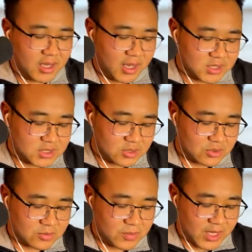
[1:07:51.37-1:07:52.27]
and
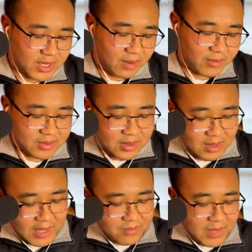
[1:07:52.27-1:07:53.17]
so i mean that
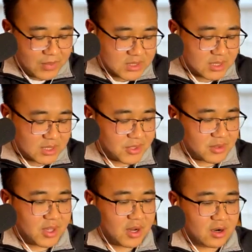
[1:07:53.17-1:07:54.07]
might, might be
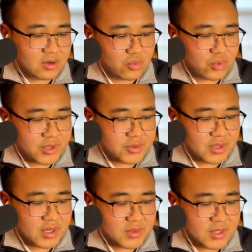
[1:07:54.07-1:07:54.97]
something there with
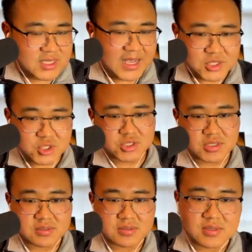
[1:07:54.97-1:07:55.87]
the
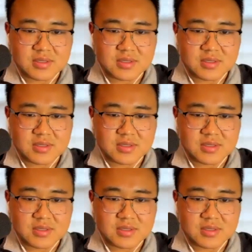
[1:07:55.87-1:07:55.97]
tension